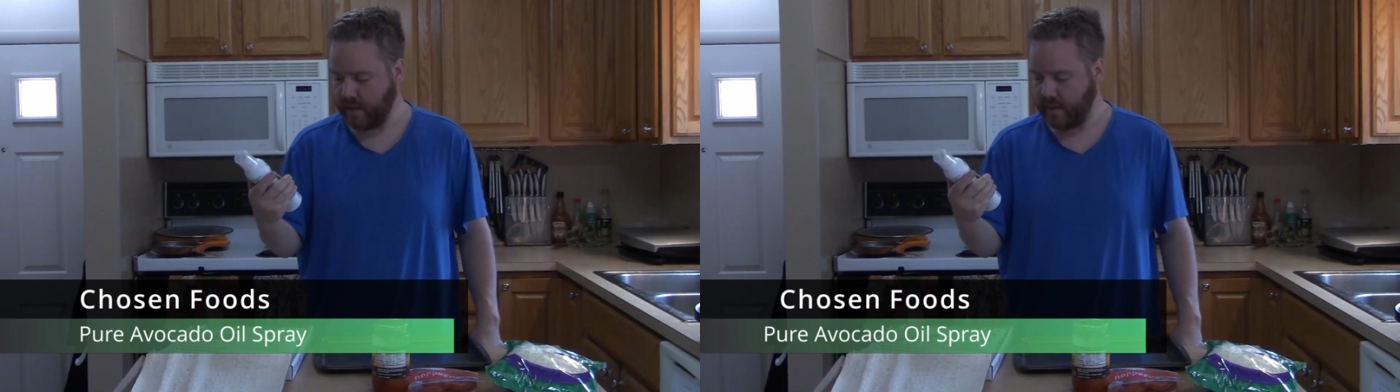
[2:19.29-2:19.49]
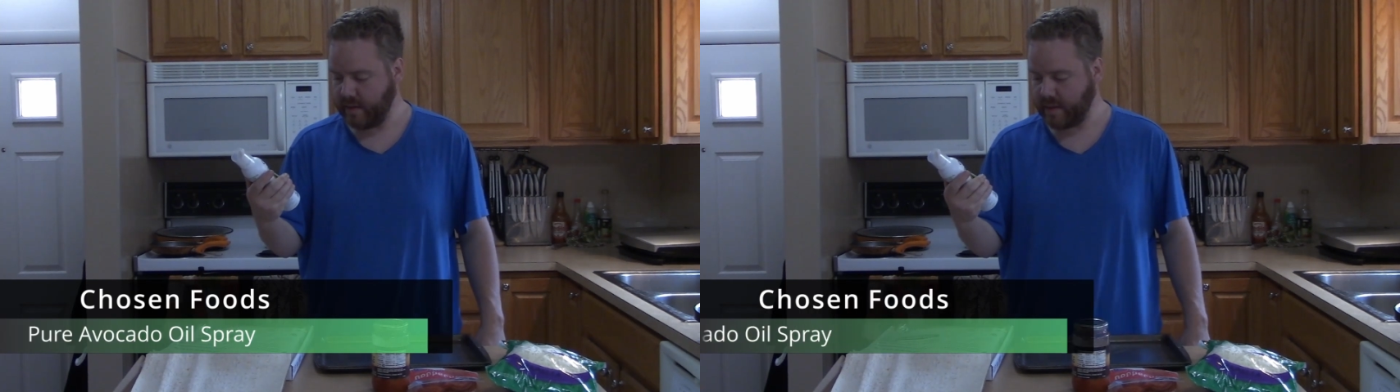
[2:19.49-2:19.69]

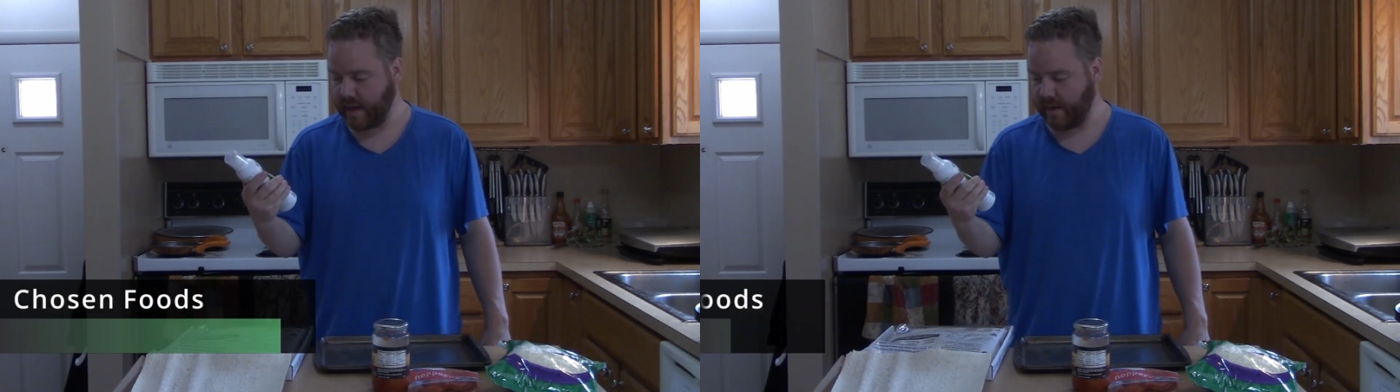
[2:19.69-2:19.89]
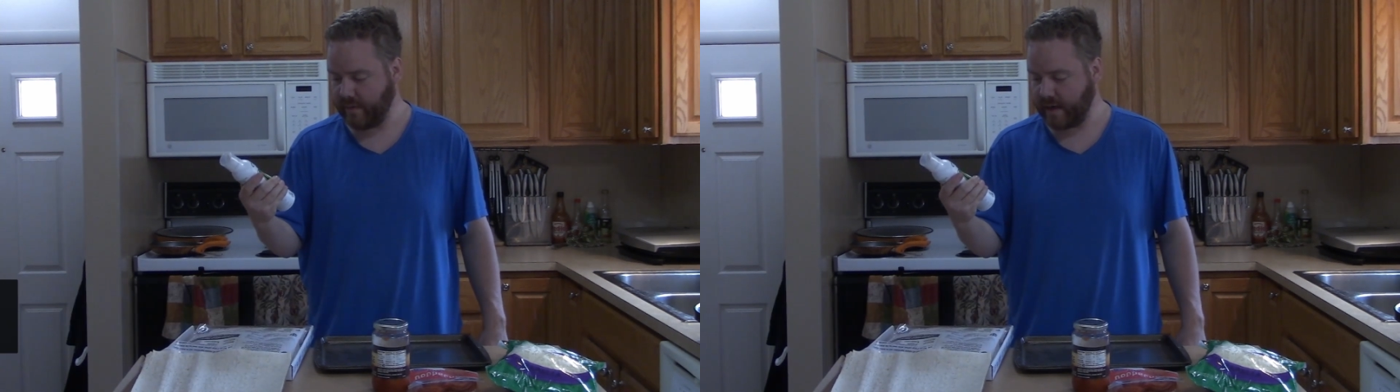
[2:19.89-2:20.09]
this
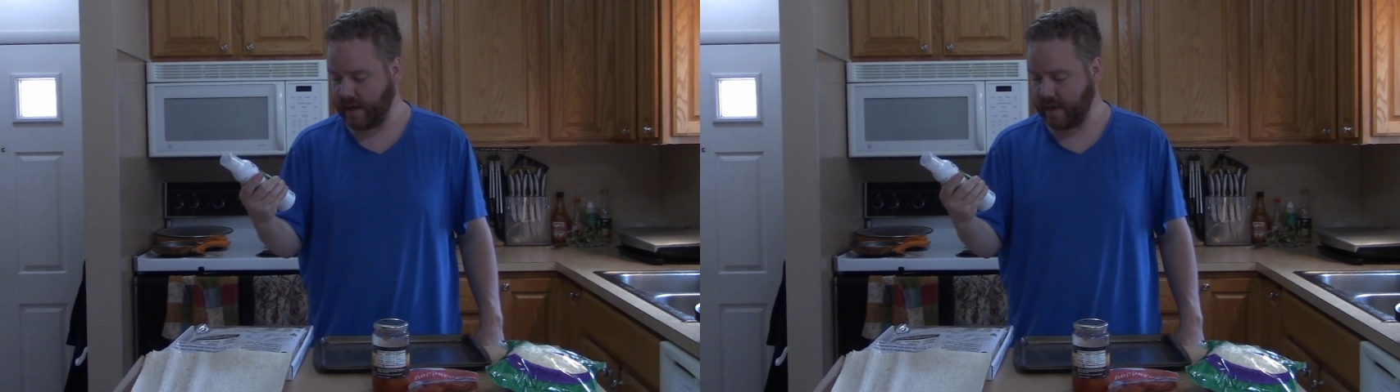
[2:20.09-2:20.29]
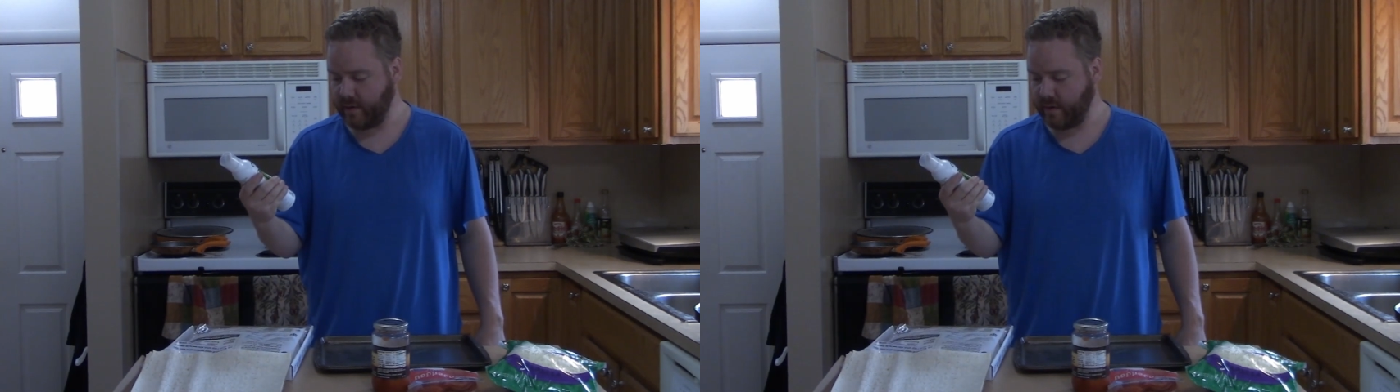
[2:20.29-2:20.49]

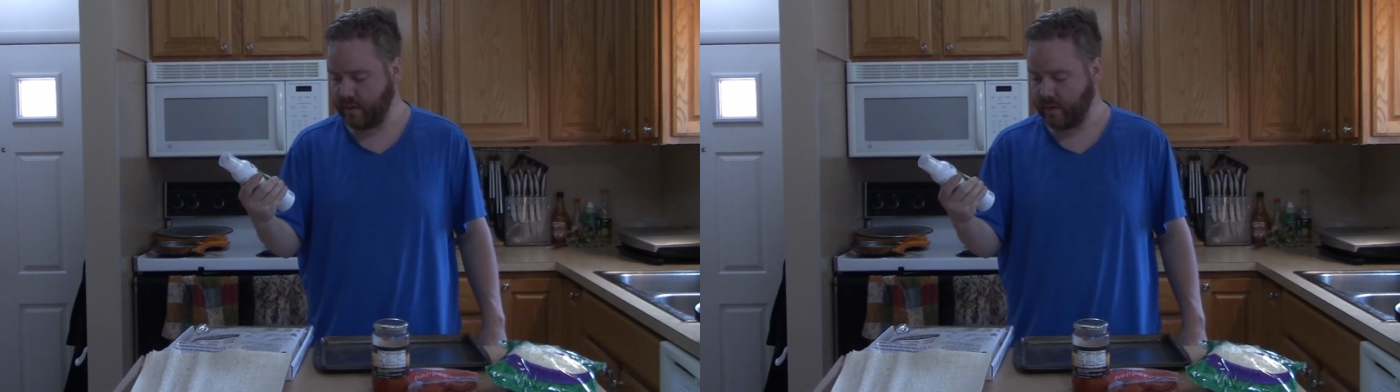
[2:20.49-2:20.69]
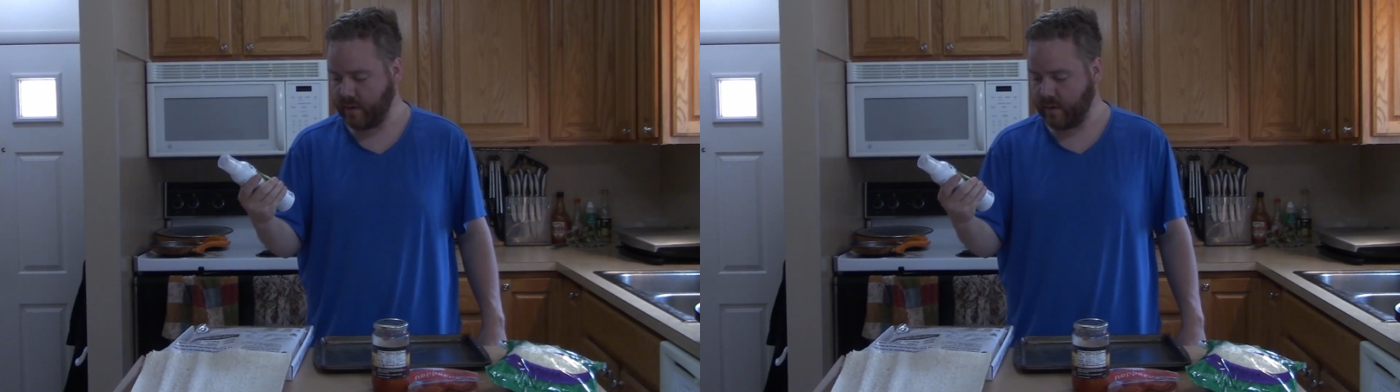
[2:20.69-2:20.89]

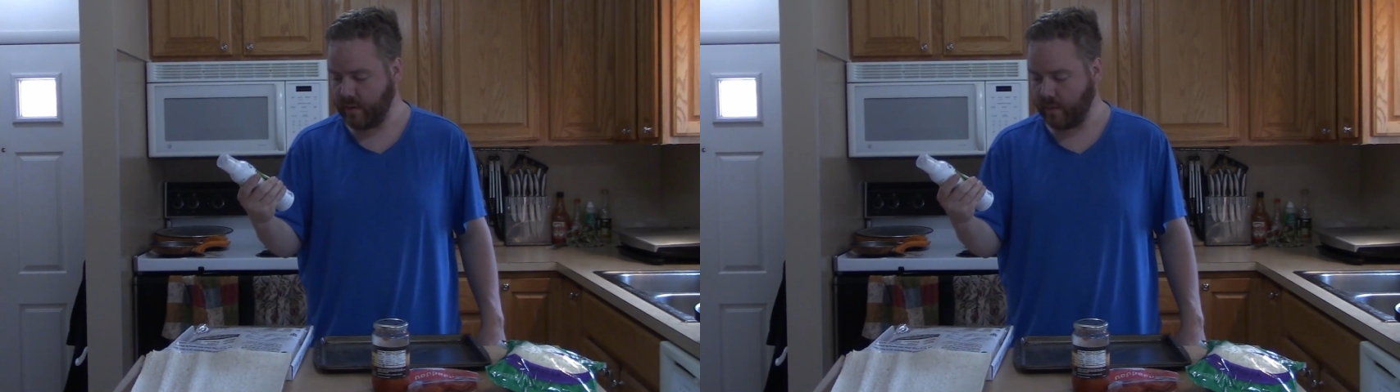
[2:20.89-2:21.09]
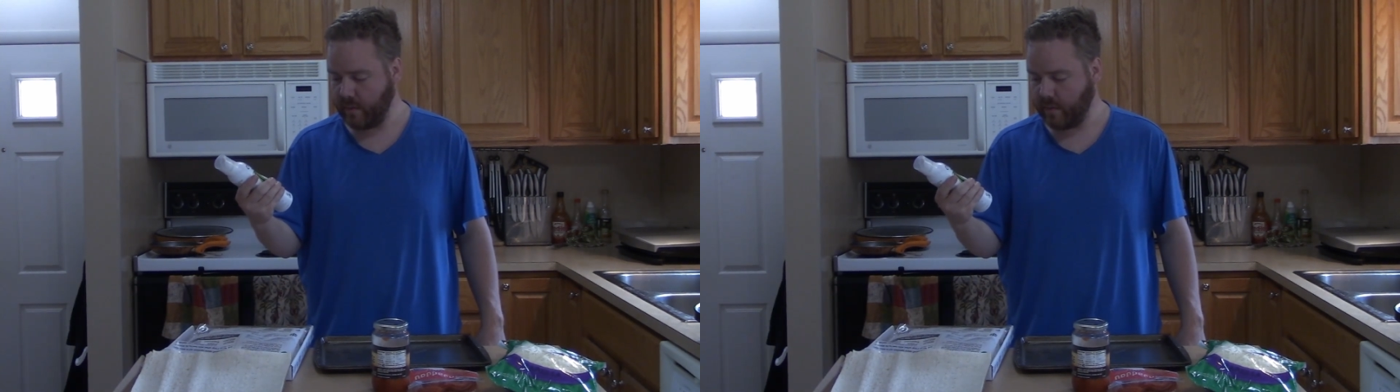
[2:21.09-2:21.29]
avocado
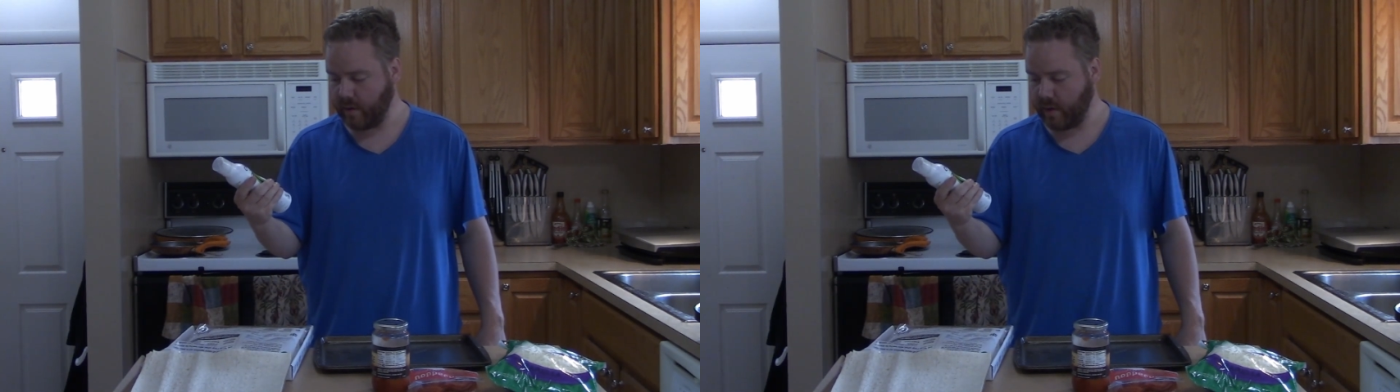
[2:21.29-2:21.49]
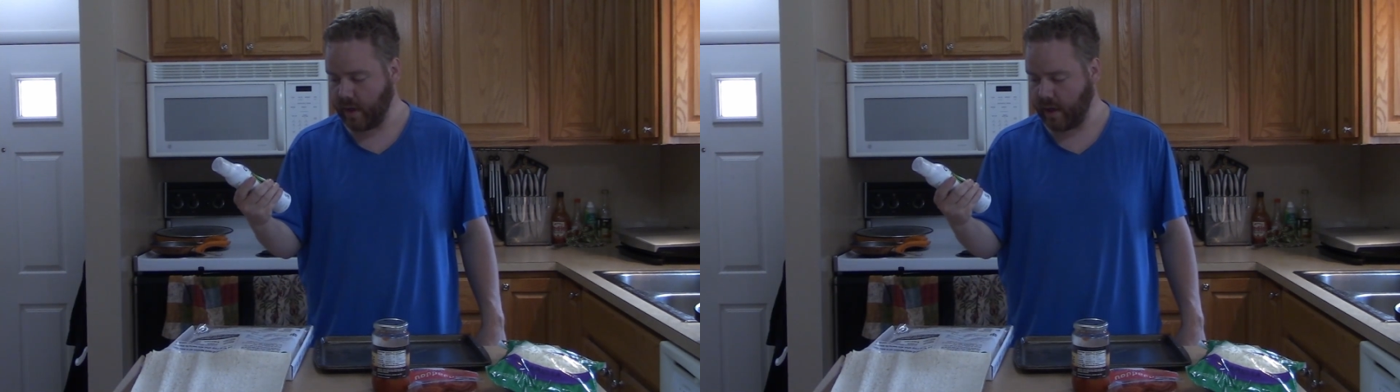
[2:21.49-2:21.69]

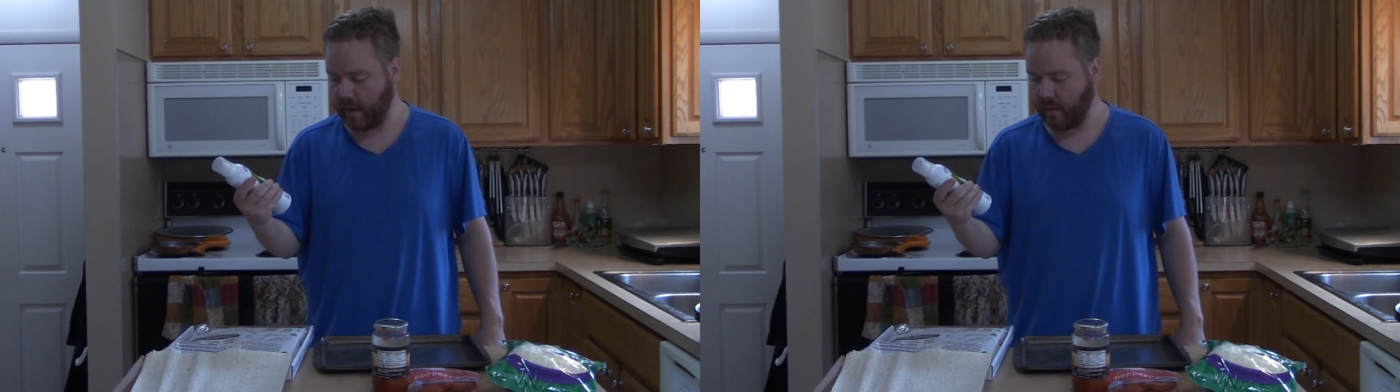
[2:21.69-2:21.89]
uh,